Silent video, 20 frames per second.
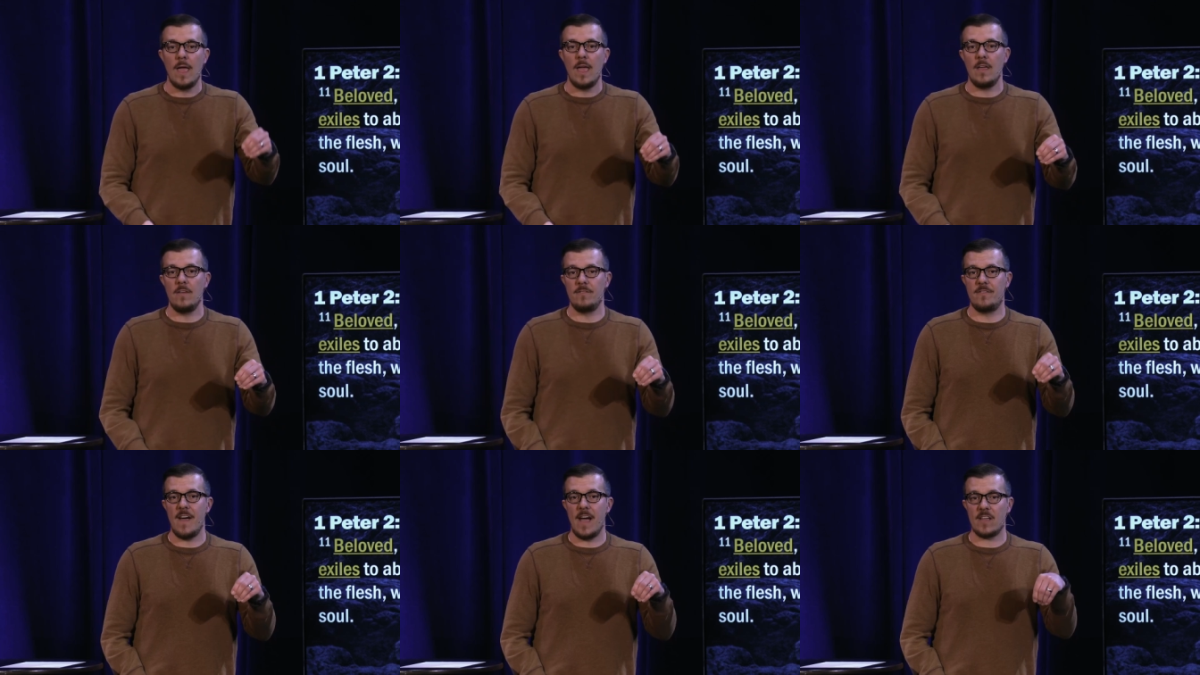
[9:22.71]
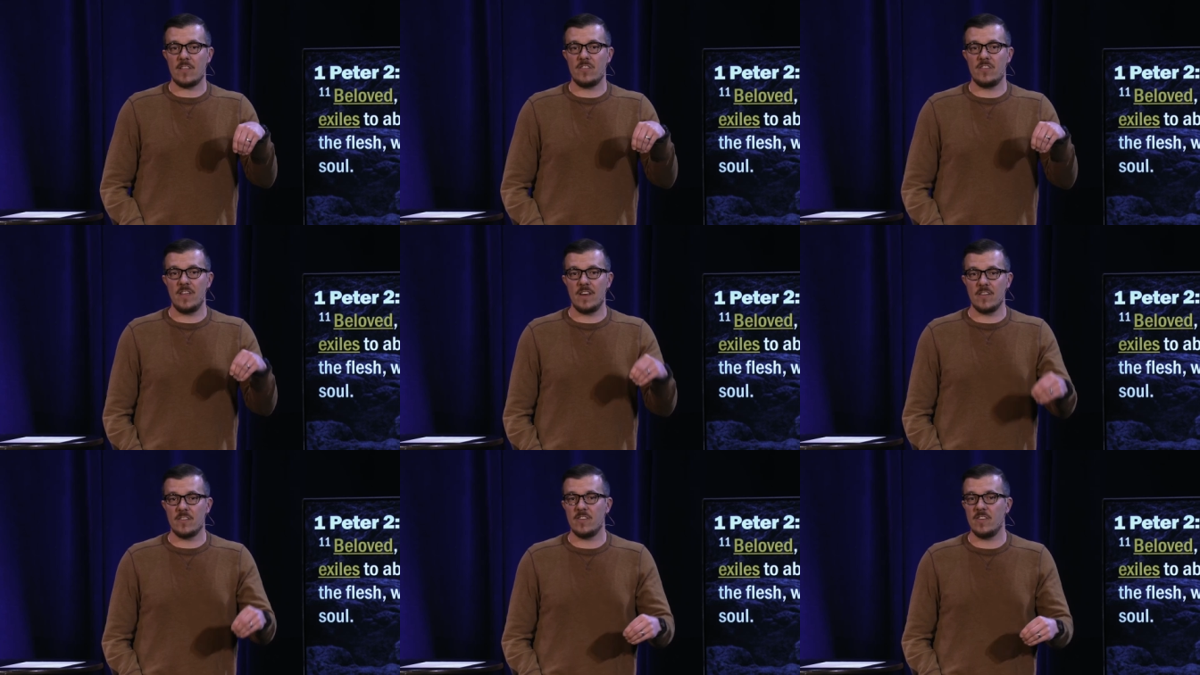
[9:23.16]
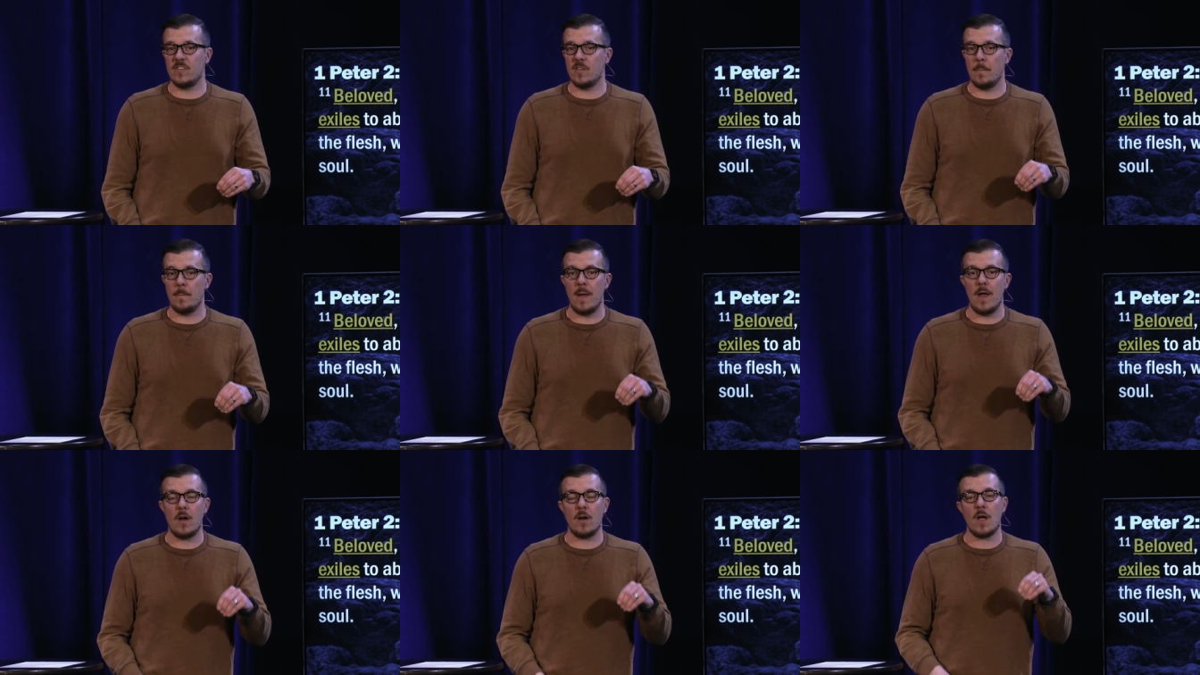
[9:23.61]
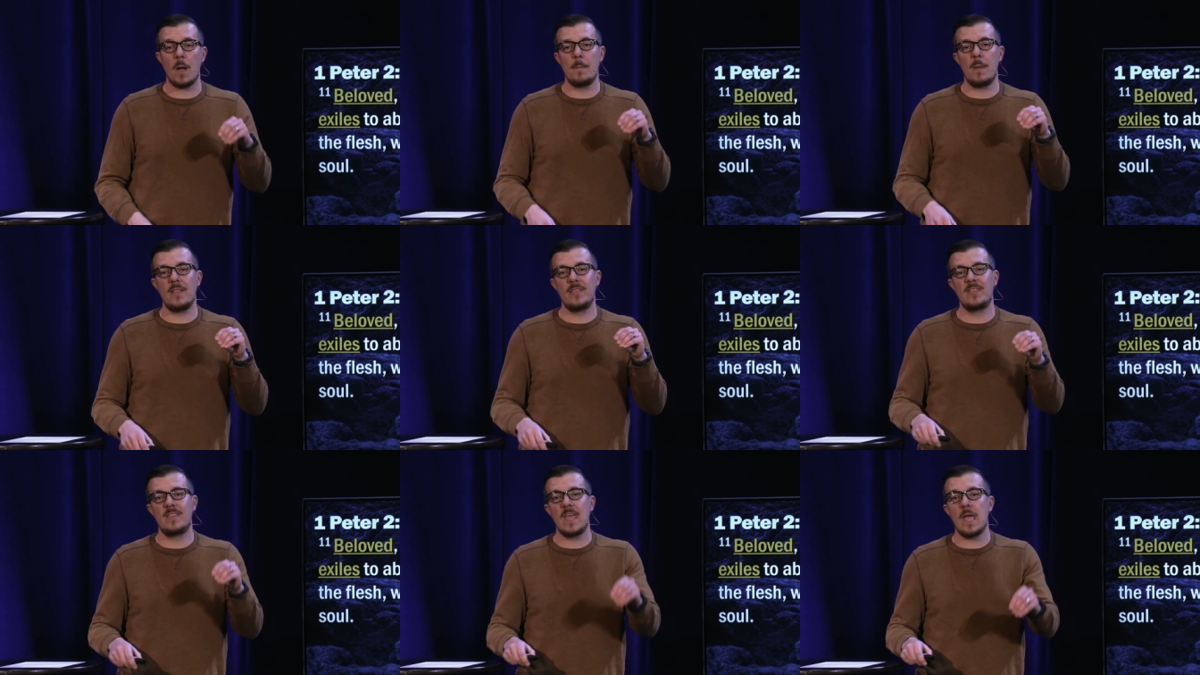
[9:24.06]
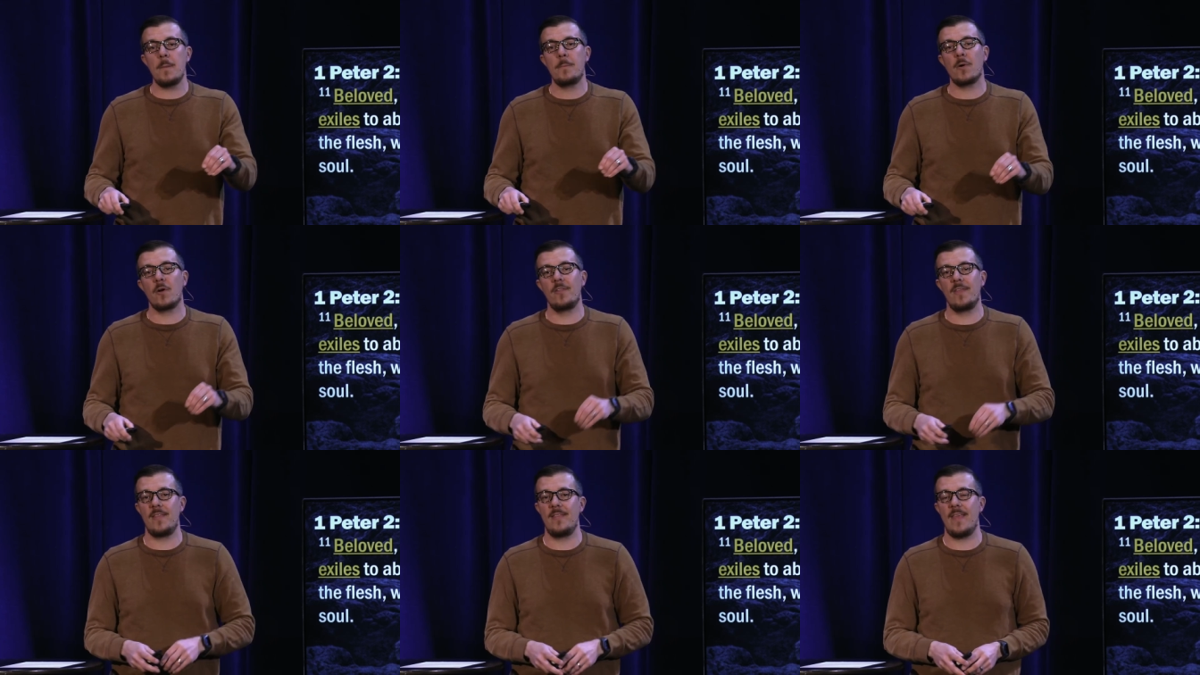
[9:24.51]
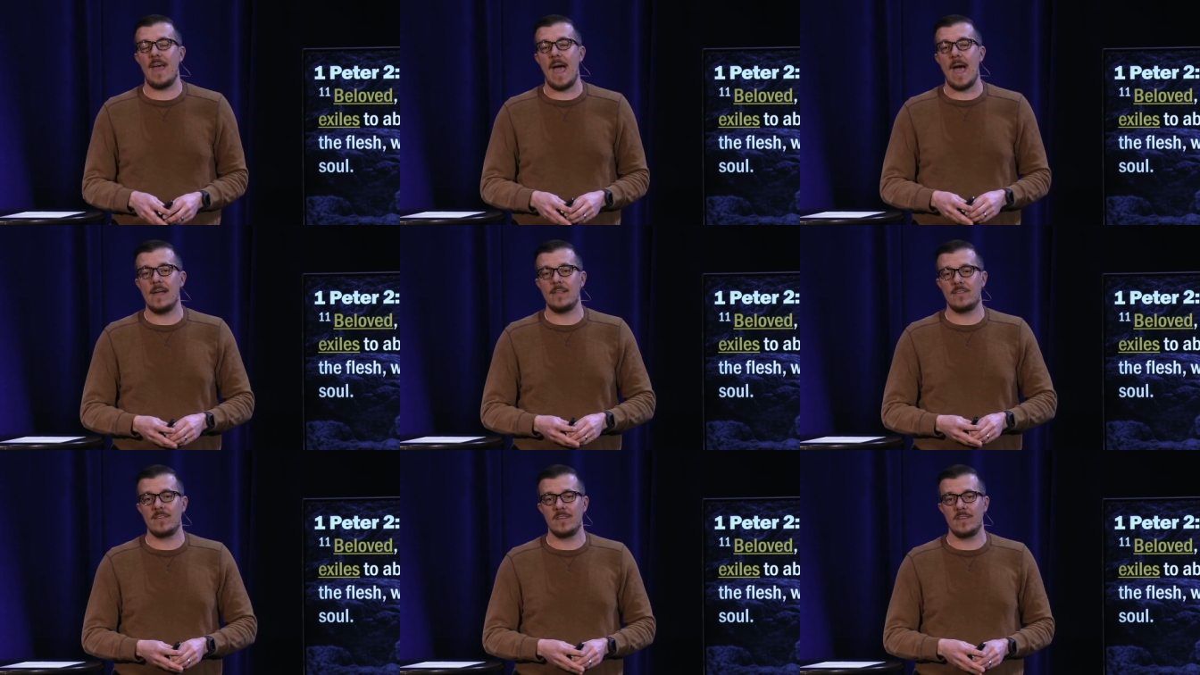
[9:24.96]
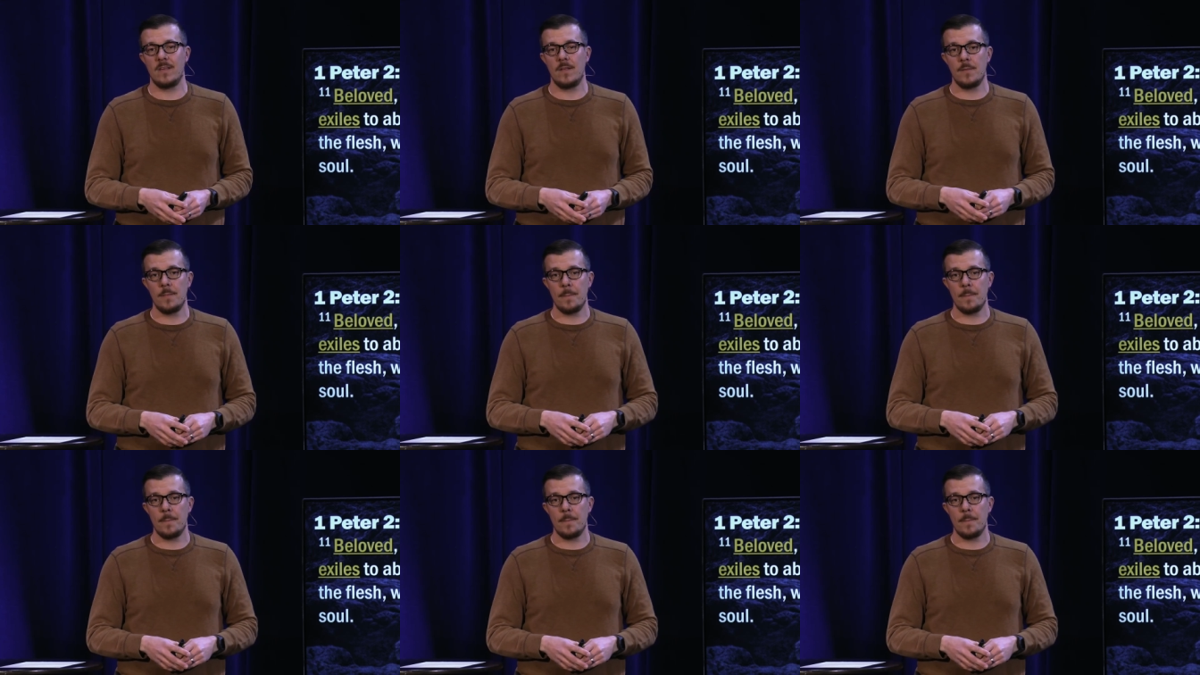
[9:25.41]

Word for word: in fact, citizens of America, but deeper than that,